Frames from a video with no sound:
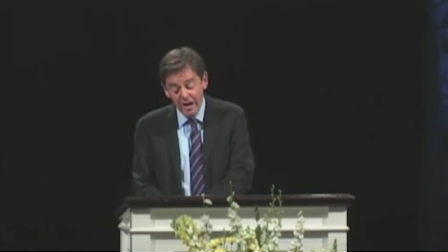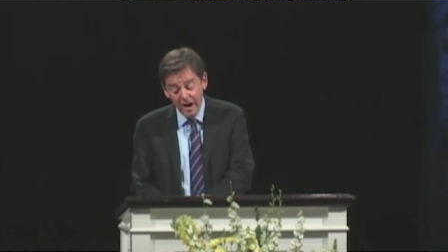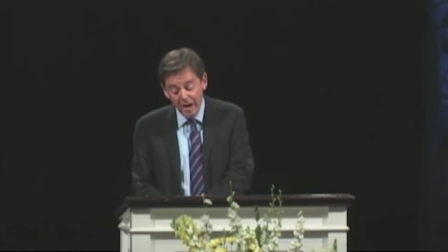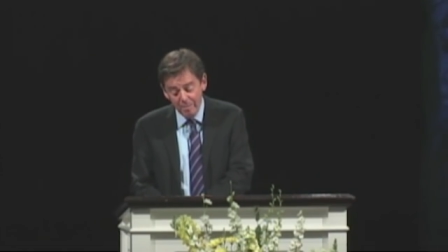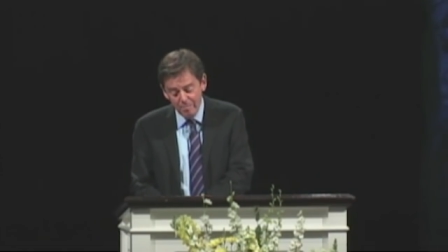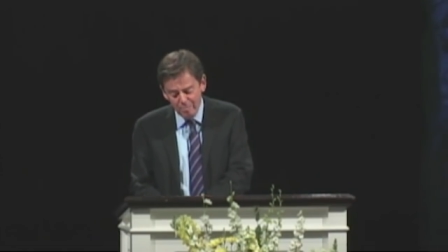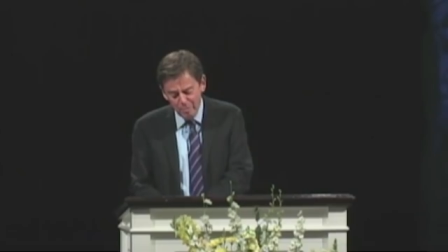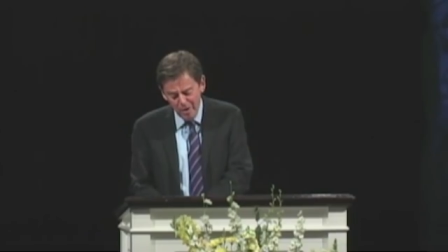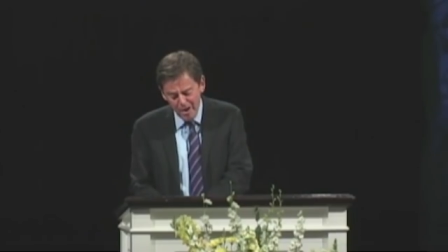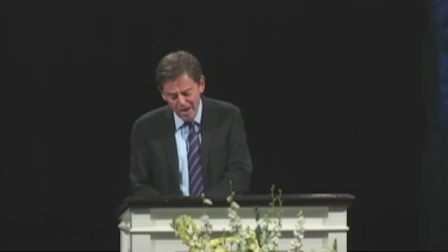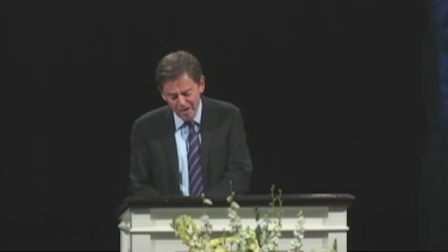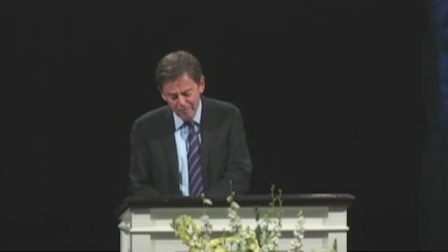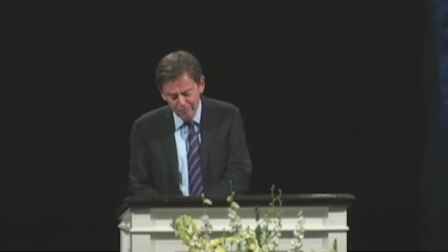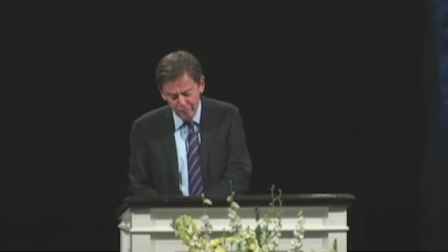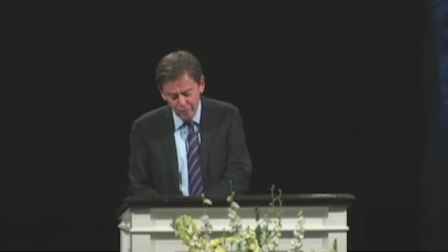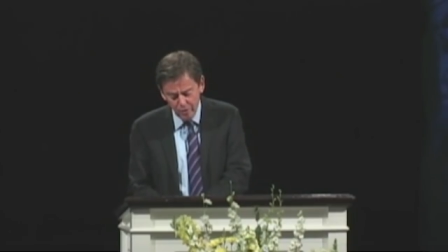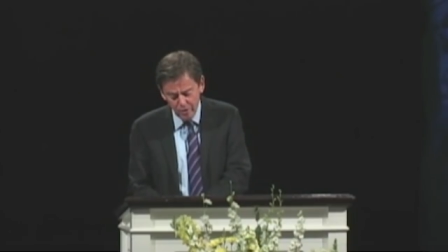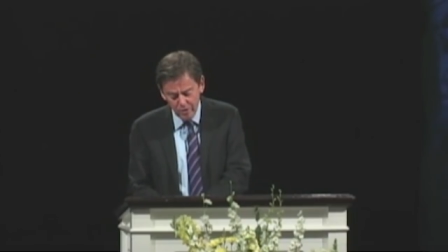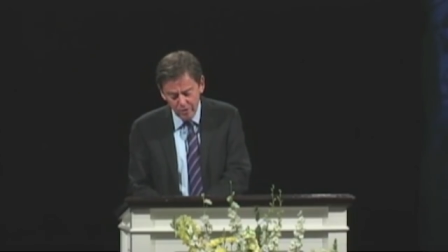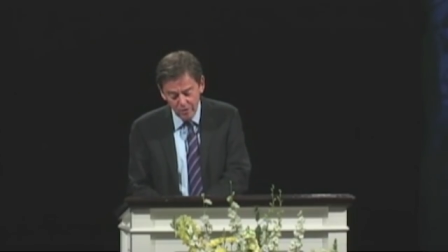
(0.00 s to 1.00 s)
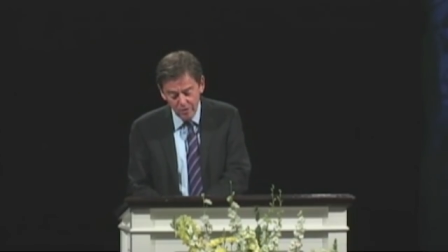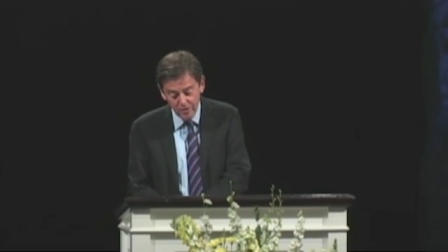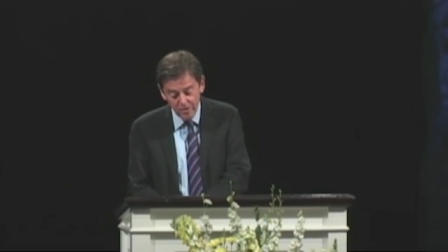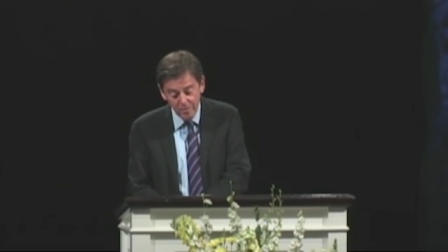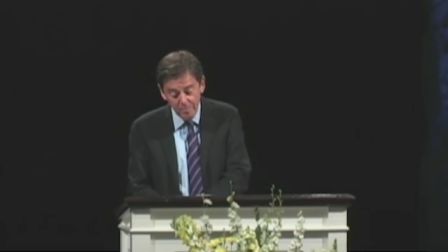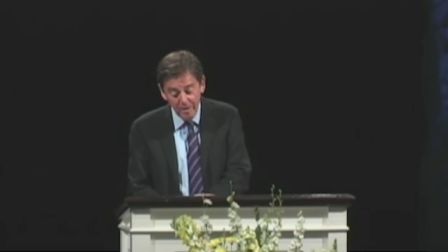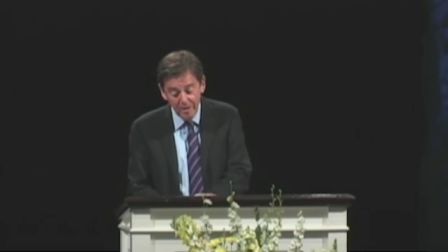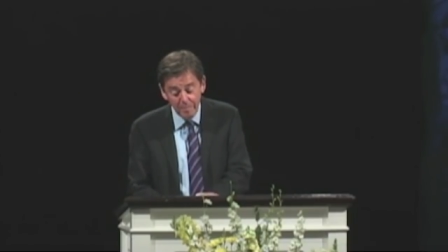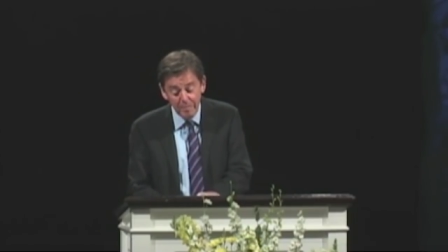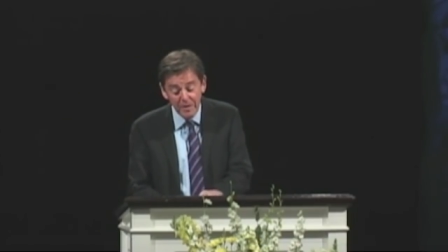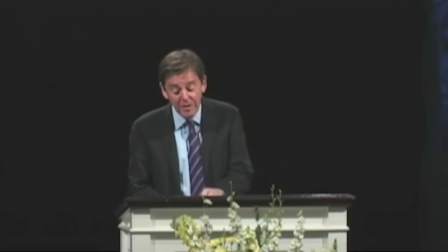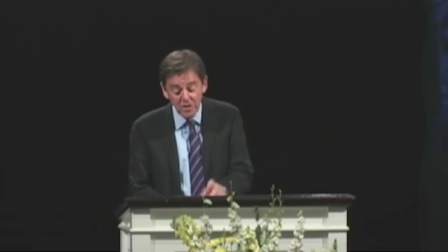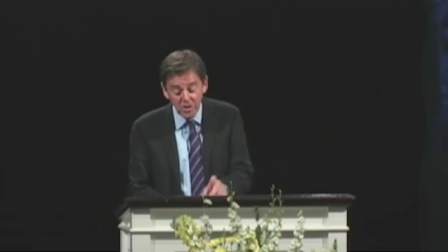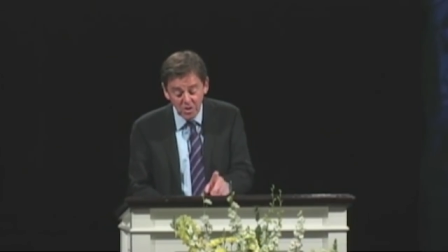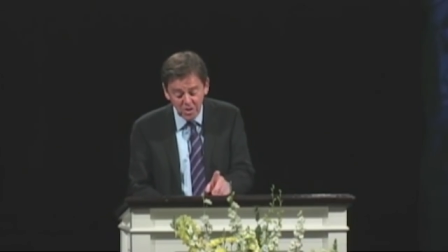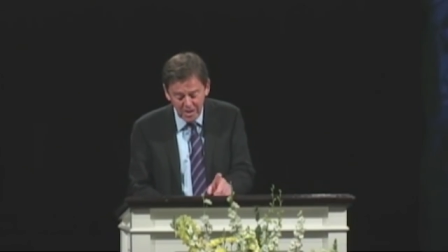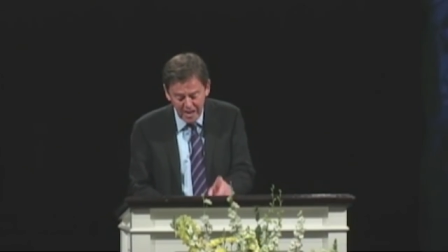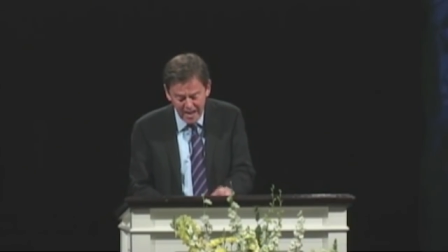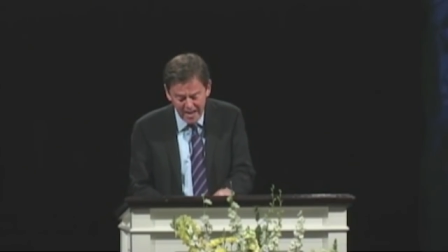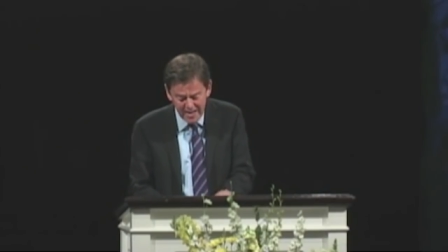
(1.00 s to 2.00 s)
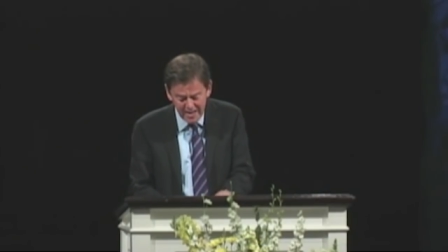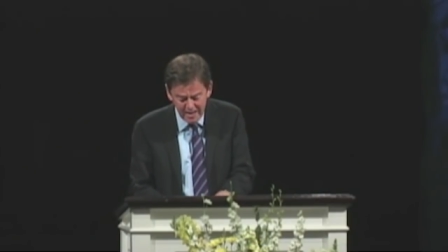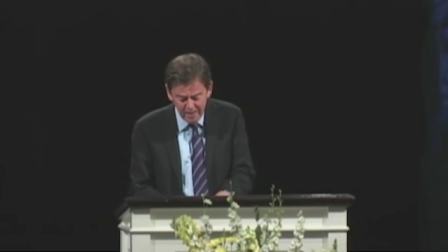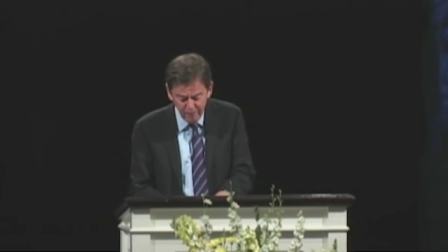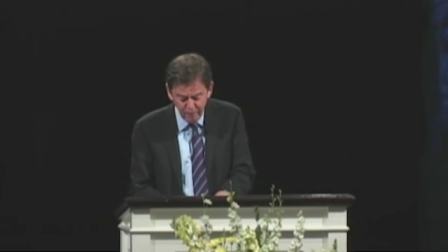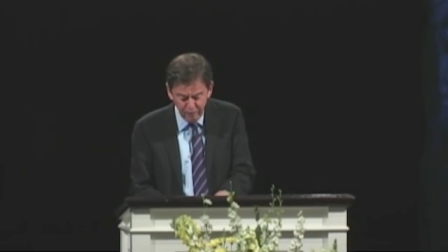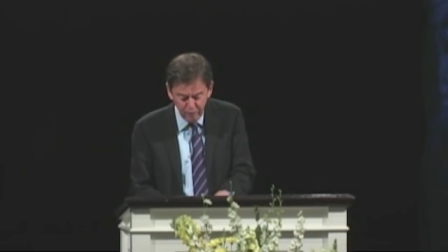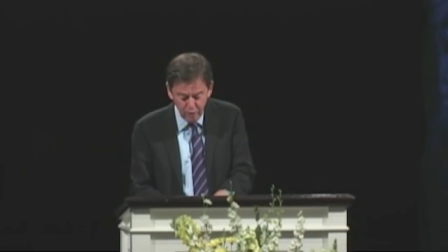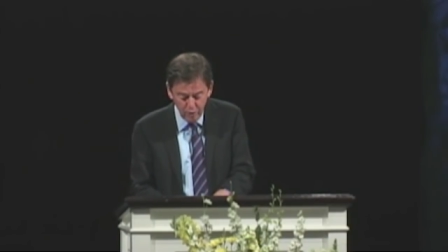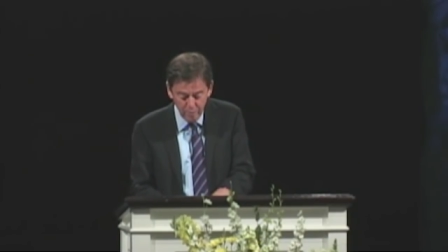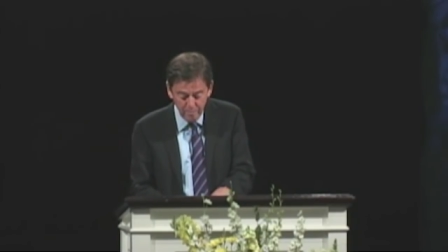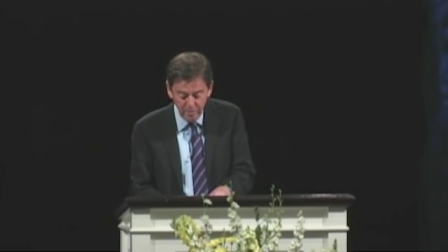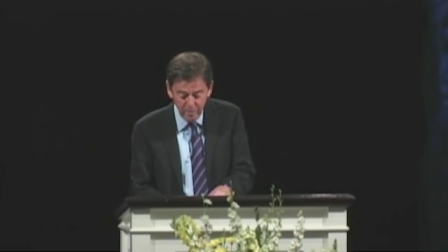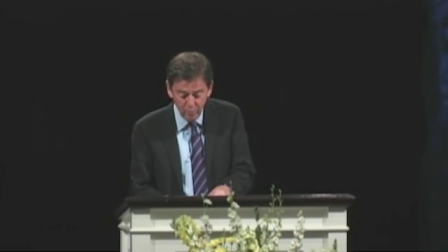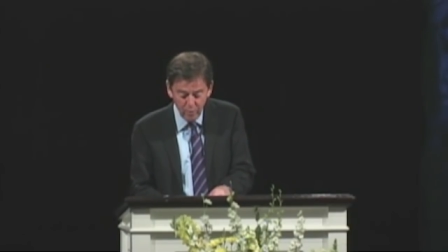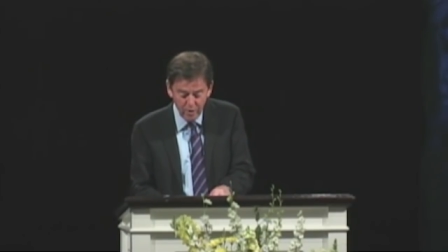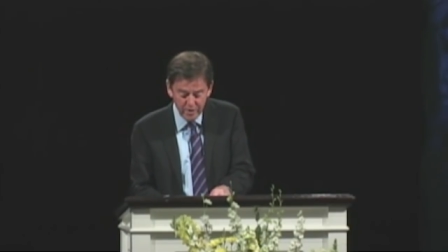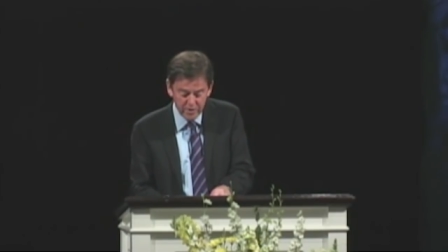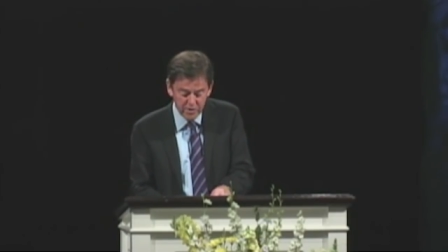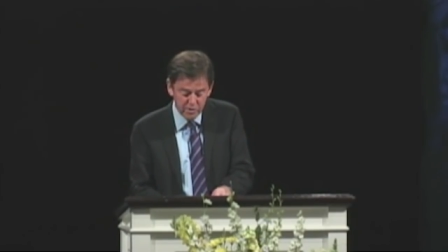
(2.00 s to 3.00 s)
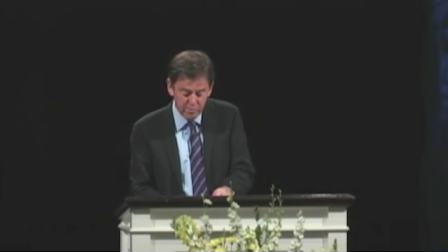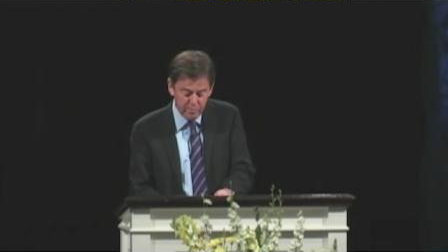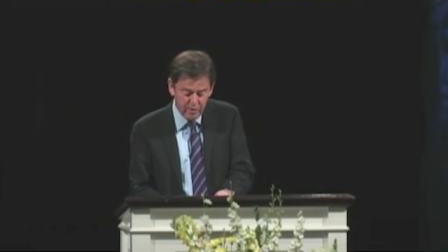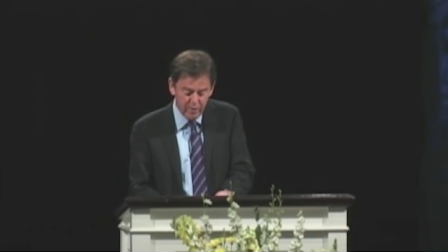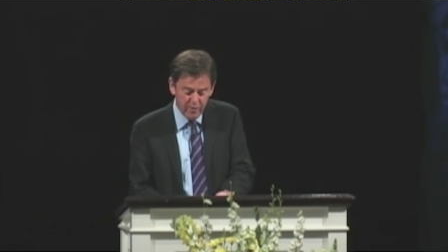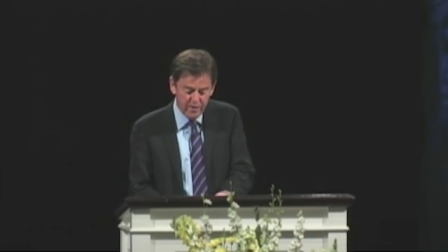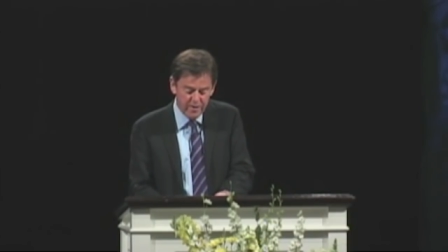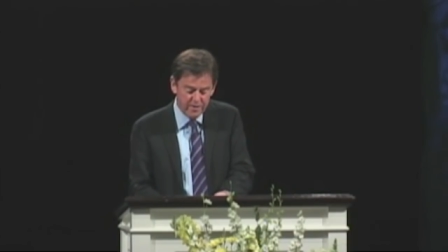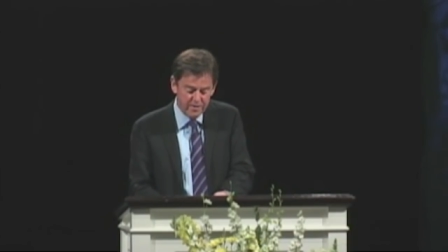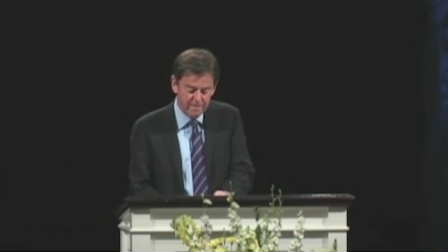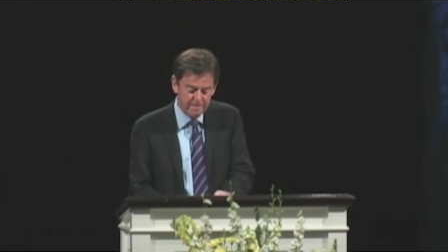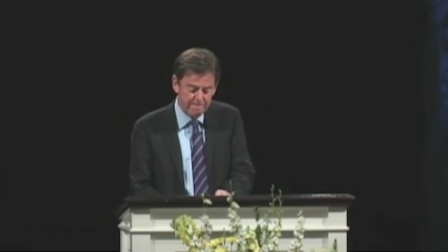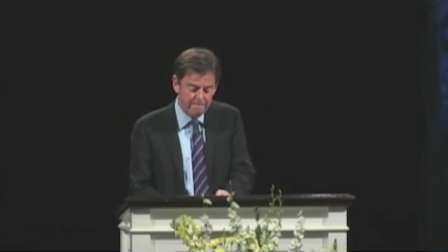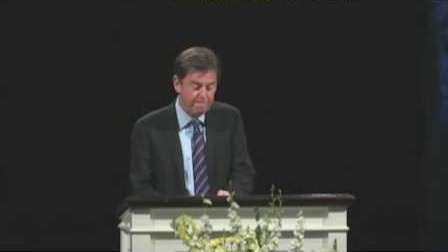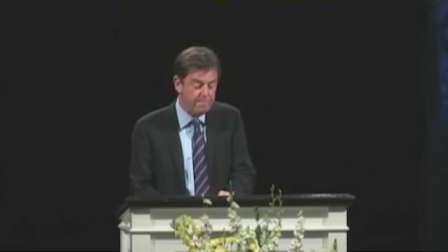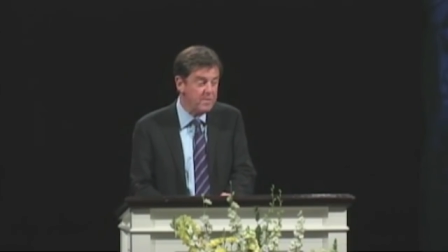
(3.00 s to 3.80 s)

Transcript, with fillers: I'm praying for you that you might be standing firm in one spirit,